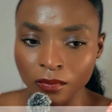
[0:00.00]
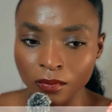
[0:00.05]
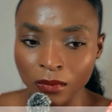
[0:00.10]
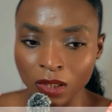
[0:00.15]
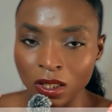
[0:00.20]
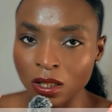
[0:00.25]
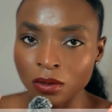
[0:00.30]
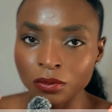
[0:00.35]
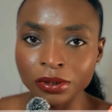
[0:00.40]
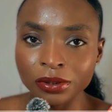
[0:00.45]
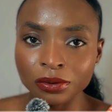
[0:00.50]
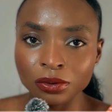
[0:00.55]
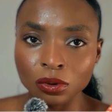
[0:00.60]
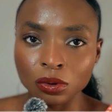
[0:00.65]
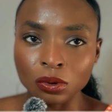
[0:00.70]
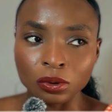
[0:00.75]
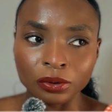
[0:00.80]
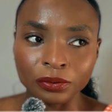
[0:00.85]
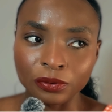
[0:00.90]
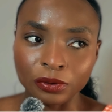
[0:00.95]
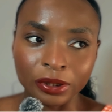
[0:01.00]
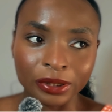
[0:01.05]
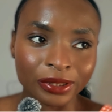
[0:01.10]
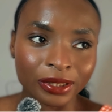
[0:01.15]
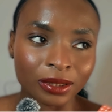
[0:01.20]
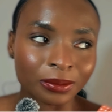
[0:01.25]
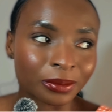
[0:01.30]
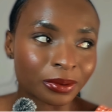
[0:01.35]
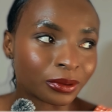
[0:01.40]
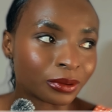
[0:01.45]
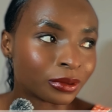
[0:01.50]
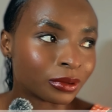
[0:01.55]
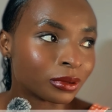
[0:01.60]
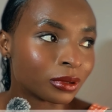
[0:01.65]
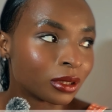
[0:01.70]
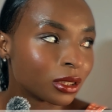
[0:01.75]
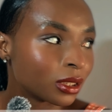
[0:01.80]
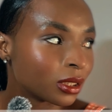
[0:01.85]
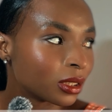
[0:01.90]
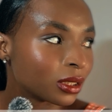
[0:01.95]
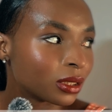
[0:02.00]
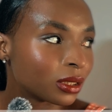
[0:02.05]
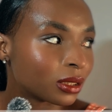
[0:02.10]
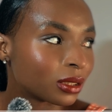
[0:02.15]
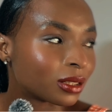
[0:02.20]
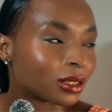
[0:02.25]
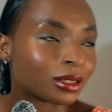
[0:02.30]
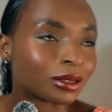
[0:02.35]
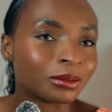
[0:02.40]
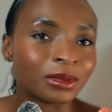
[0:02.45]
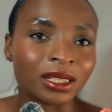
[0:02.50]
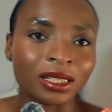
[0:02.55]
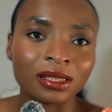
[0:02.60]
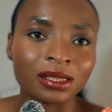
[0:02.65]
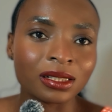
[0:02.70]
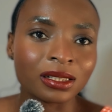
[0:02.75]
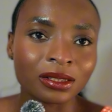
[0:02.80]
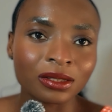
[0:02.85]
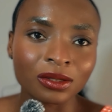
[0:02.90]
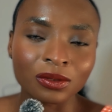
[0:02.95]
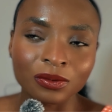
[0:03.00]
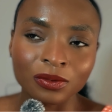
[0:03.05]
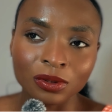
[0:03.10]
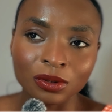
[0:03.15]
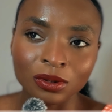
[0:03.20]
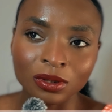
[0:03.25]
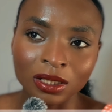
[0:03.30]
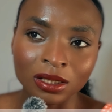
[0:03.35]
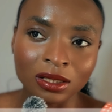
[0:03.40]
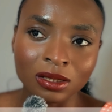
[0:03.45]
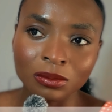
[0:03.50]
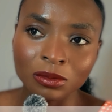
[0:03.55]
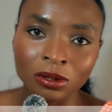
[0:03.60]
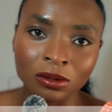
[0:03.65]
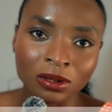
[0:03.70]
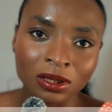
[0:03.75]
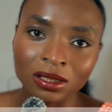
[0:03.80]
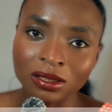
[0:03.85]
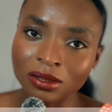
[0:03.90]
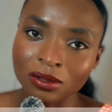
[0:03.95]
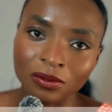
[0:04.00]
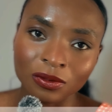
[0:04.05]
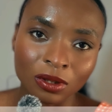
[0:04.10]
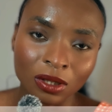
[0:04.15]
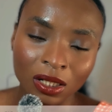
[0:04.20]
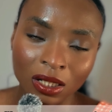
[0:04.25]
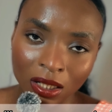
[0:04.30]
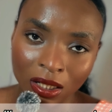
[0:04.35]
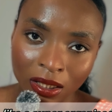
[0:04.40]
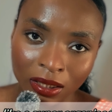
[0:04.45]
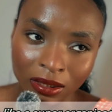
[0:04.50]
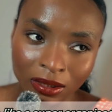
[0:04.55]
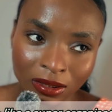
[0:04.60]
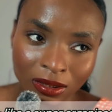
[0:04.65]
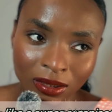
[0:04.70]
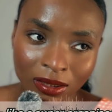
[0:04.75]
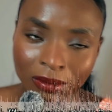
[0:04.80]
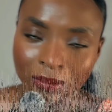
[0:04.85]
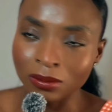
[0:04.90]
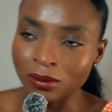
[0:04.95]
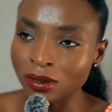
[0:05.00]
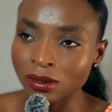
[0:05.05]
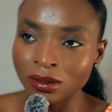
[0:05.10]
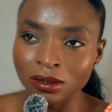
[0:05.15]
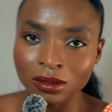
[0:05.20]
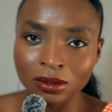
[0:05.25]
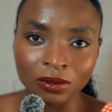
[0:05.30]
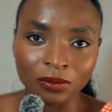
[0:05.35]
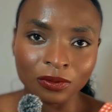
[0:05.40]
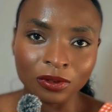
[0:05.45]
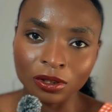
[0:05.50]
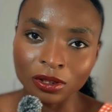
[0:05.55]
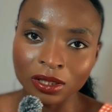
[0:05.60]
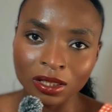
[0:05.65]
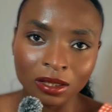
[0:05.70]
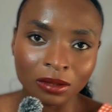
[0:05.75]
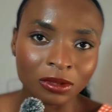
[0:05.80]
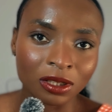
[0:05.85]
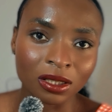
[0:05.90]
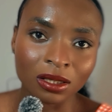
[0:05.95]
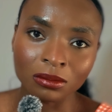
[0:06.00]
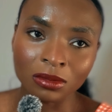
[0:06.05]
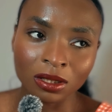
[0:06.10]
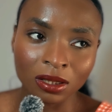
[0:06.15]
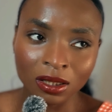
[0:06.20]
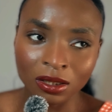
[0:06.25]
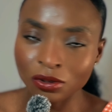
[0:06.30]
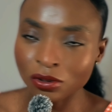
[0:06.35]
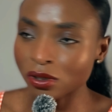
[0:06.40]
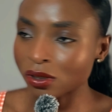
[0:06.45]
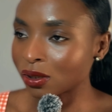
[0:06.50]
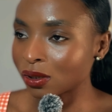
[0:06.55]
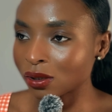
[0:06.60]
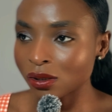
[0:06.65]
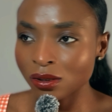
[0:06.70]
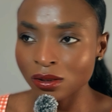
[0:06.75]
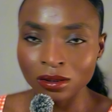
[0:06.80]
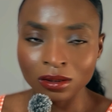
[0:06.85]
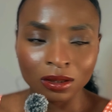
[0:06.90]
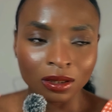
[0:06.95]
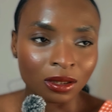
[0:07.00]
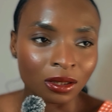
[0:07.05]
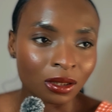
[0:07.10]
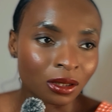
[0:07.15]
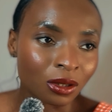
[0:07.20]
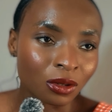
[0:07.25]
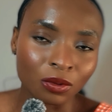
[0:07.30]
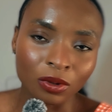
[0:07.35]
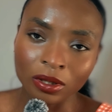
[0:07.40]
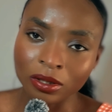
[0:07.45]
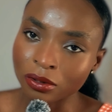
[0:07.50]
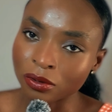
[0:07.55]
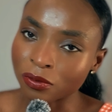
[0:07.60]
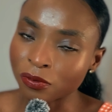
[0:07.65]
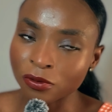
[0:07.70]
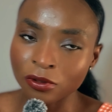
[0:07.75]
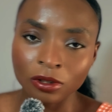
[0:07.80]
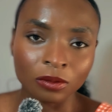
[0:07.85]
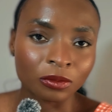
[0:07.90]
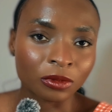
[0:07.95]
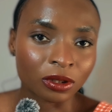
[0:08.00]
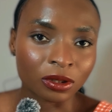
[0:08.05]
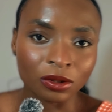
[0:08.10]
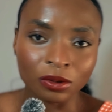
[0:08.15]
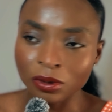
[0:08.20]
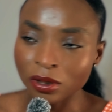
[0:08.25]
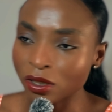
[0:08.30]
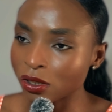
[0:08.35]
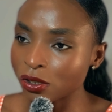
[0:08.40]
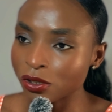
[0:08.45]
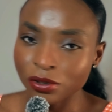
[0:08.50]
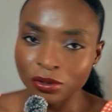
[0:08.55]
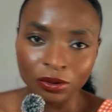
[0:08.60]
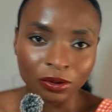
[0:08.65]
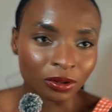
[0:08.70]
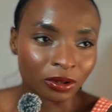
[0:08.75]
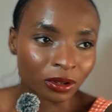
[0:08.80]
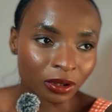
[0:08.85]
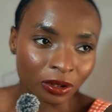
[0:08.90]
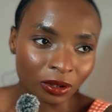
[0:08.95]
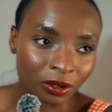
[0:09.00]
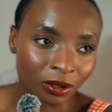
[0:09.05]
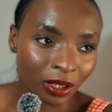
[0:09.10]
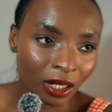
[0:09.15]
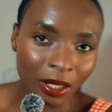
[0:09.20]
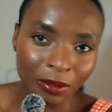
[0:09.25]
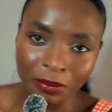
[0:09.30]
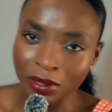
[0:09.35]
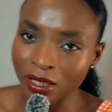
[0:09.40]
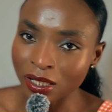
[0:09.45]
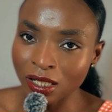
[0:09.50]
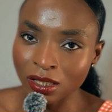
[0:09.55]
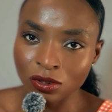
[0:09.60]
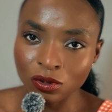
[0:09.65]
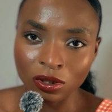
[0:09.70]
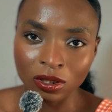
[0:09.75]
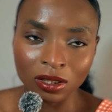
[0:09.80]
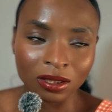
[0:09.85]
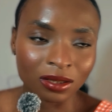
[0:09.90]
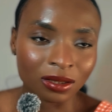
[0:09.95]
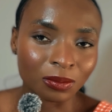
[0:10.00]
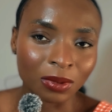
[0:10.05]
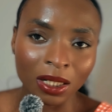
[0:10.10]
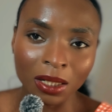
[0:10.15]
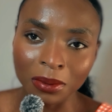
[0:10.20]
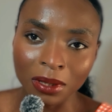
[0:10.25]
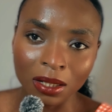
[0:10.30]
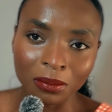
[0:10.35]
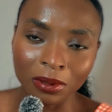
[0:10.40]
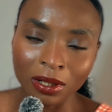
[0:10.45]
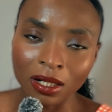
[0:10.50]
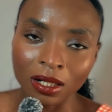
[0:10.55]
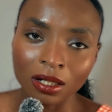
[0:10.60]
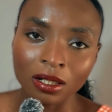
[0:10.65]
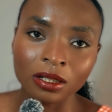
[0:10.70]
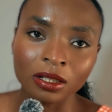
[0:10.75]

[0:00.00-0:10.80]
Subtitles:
how it's stored. For example, an email list of your clients, a list of their names, email addresses, where they're from, their location, their IP address, blah blah blah.